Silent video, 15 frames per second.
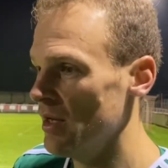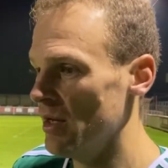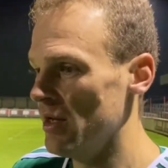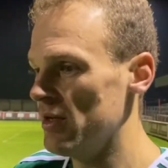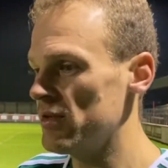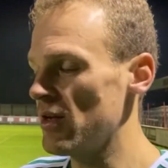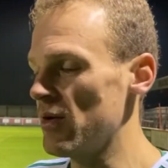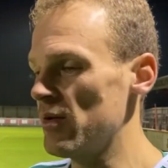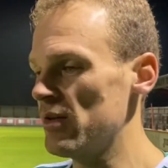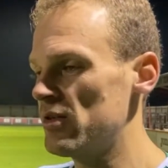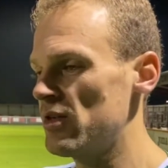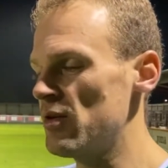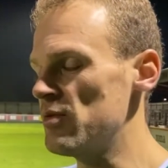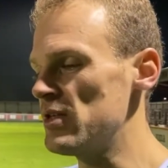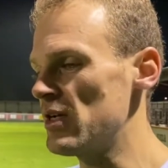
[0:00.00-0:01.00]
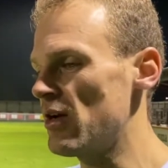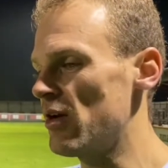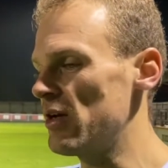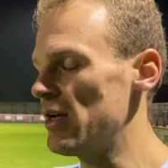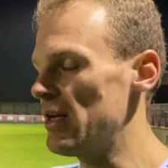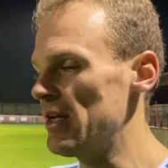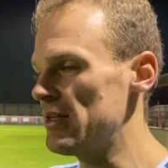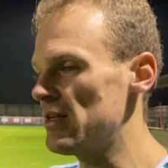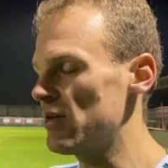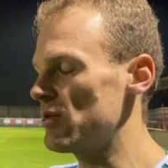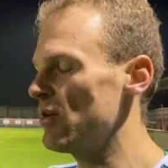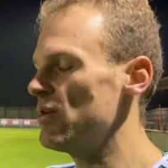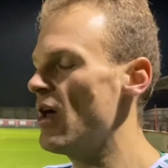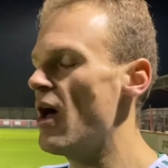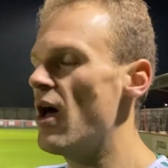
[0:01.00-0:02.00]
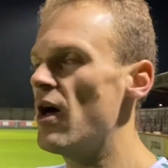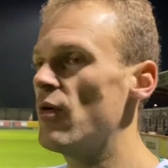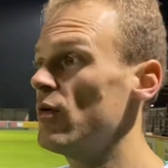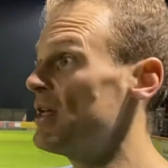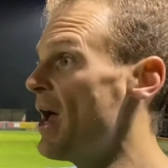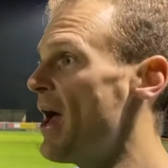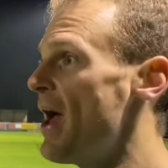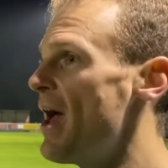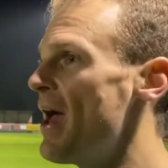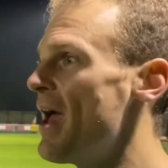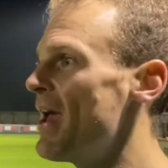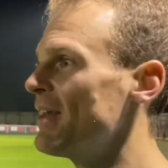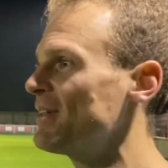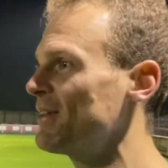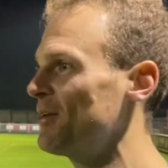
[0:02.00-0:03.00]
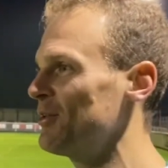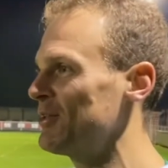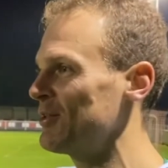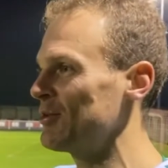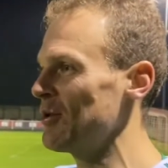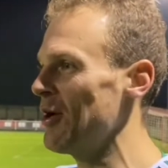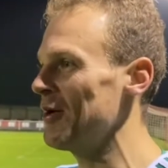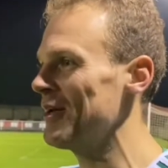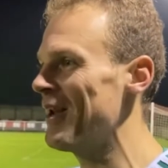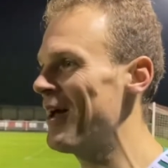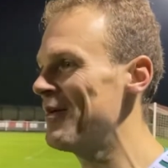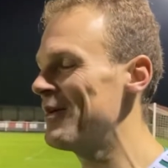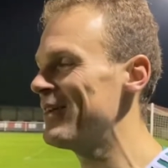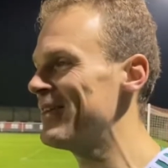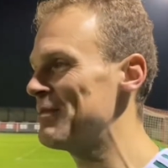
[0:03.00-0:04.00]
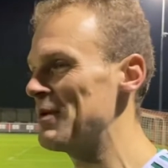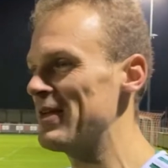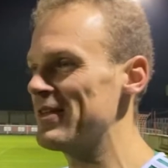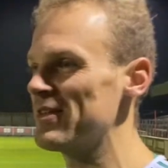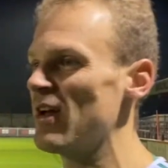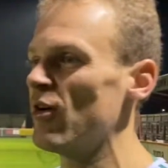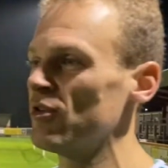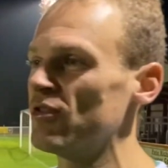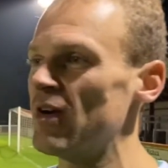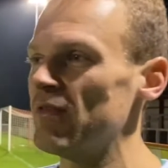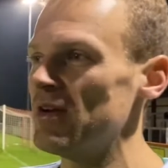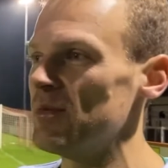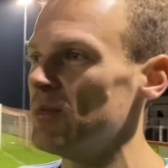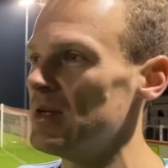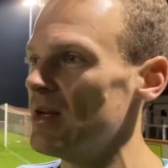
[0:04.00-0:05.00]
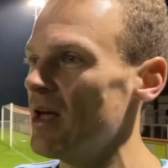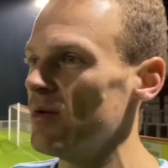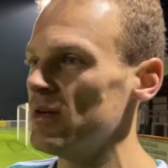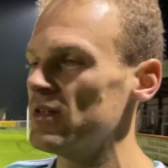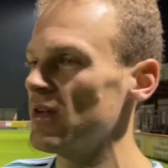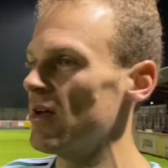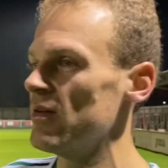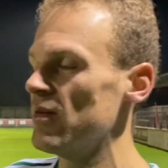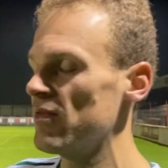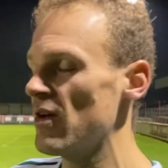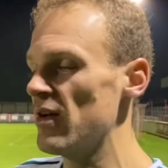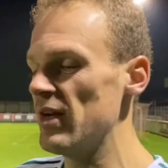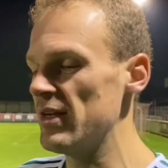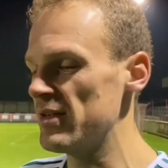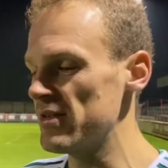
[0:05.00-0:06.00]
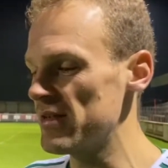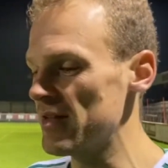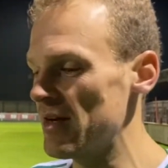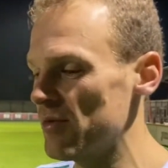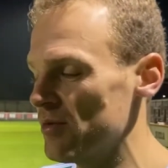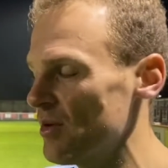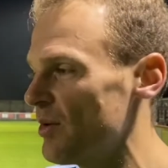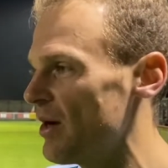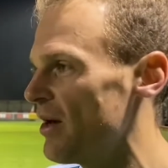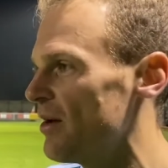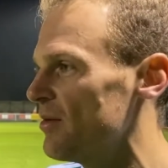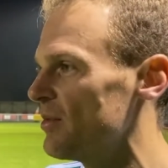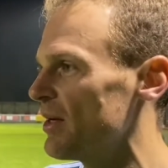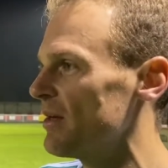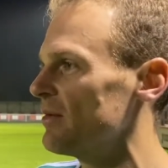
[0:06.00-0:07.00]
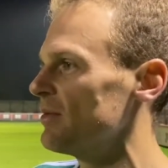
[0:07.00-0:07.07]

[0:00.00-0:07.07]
So as soon as he got it and hit it, I was like, no, yes, good strike, Lowy. But I travel in with Lowy, so I've got to listen to that all the way home now.